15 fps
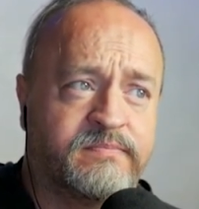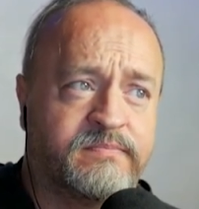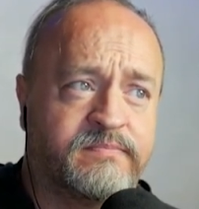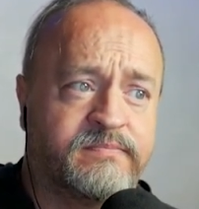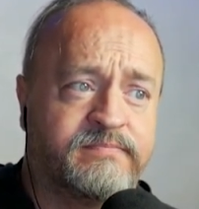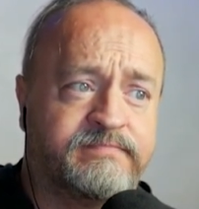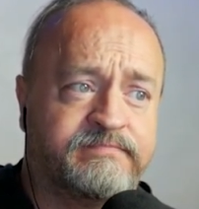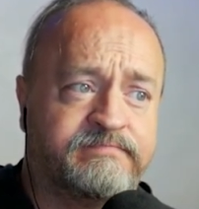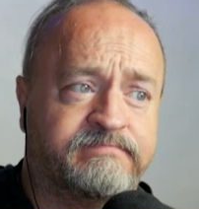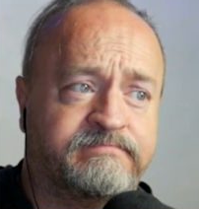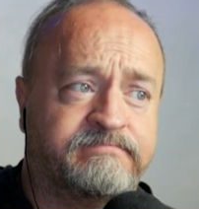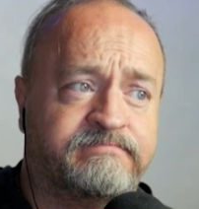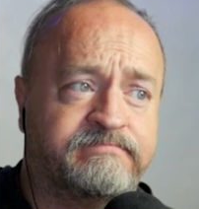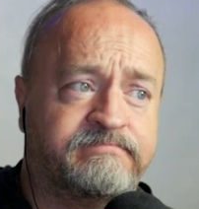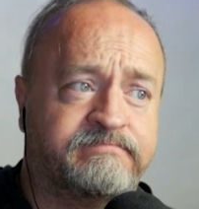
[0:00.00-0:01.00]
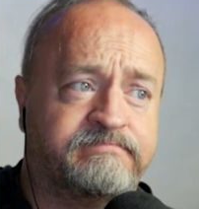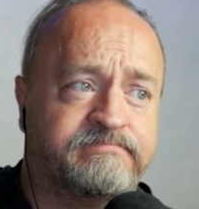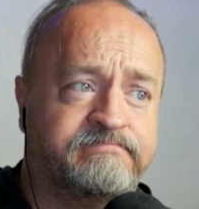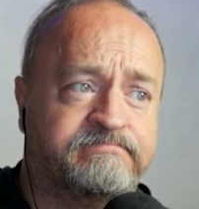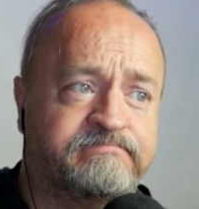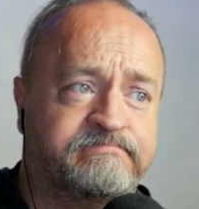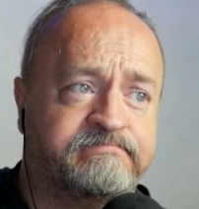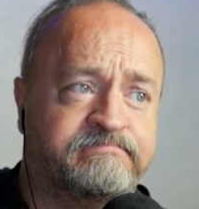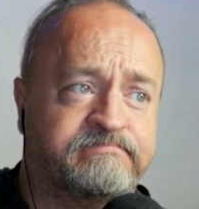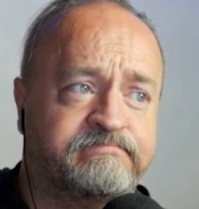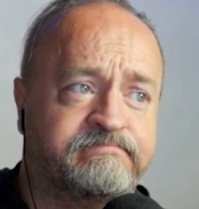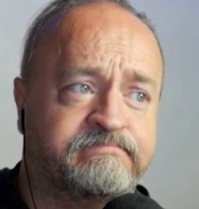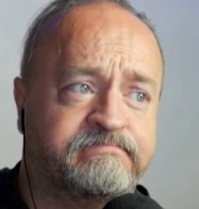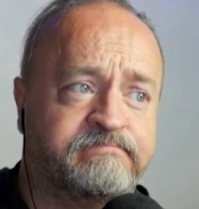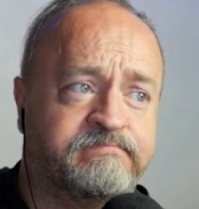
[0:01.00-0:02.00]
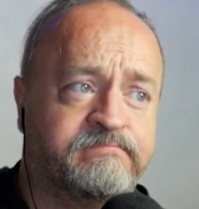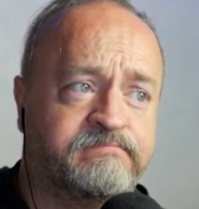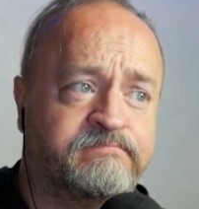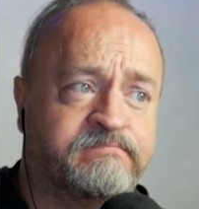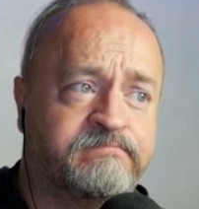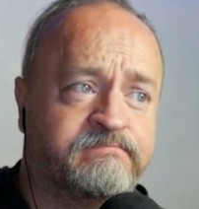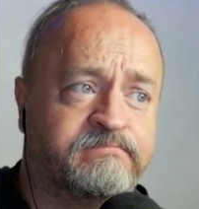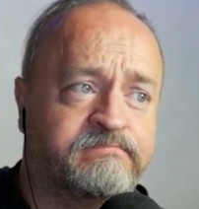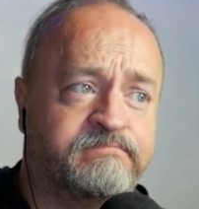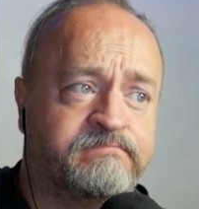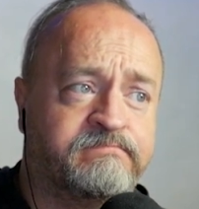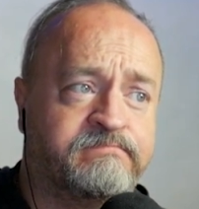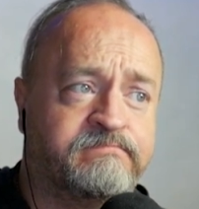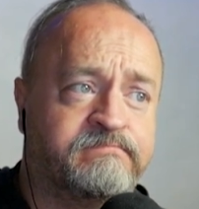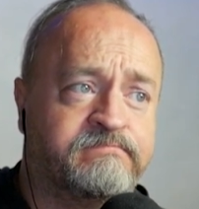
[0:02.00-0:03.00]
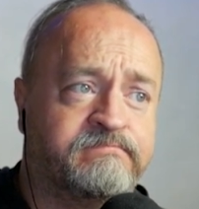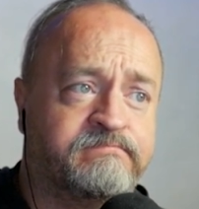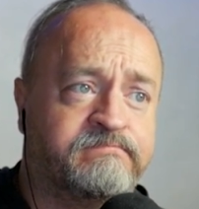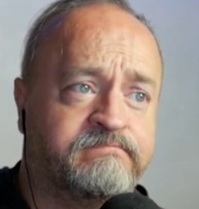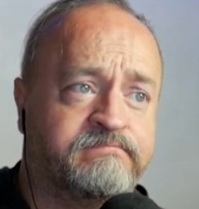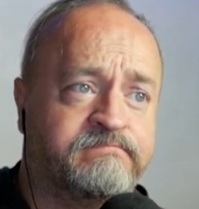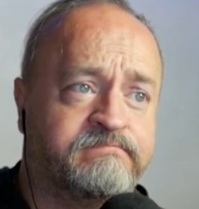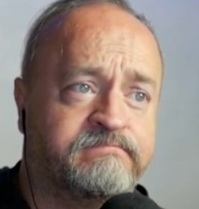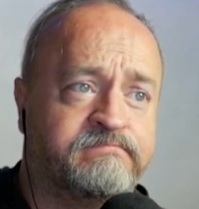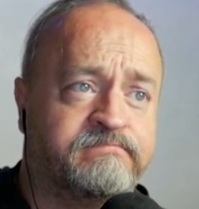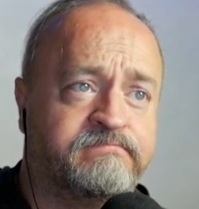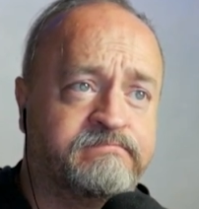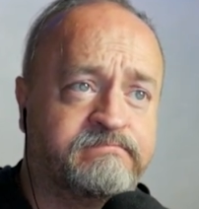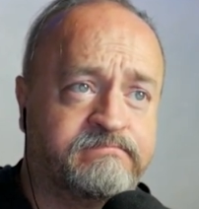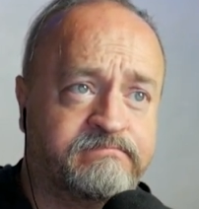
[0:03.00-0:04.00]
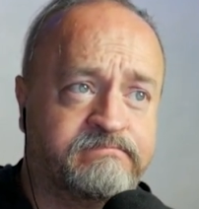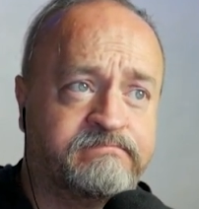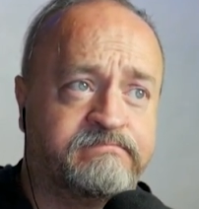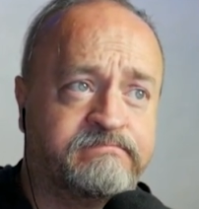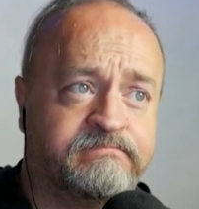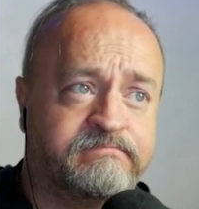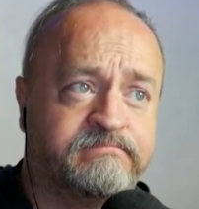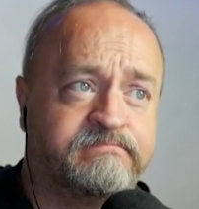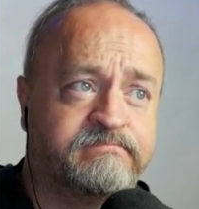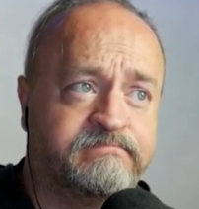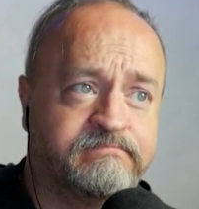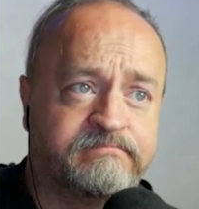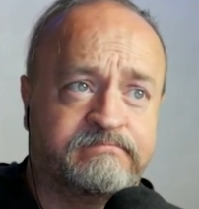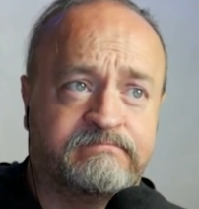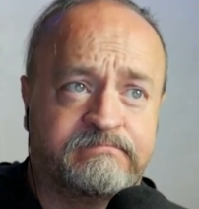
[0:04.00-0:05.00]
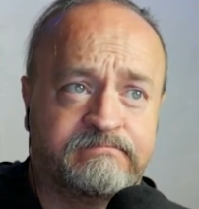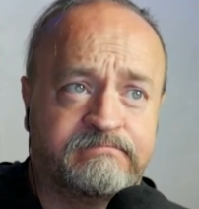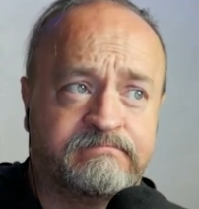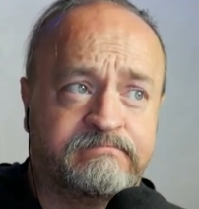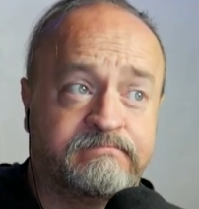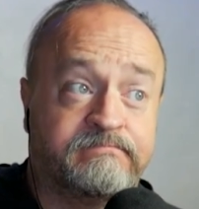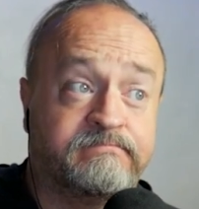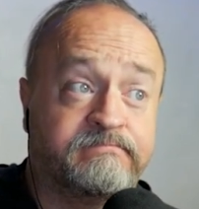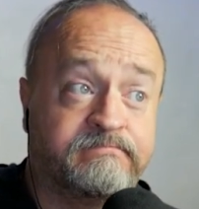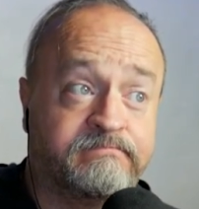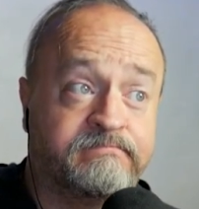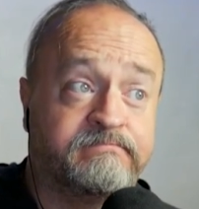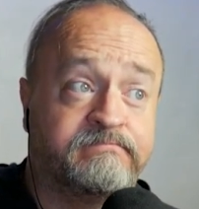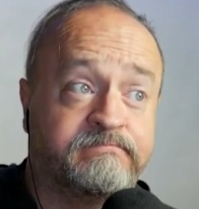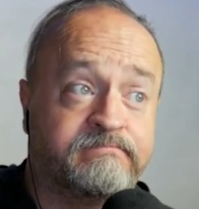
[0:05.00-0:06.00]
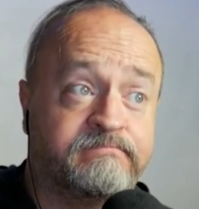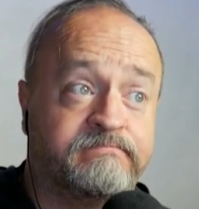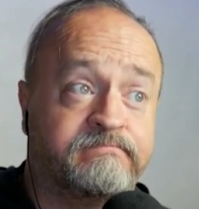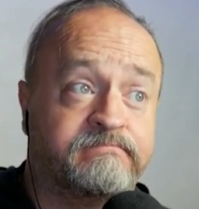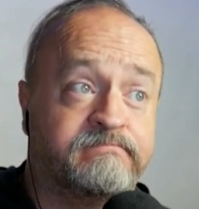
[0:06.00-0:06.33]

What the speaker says: This person isn't speaking.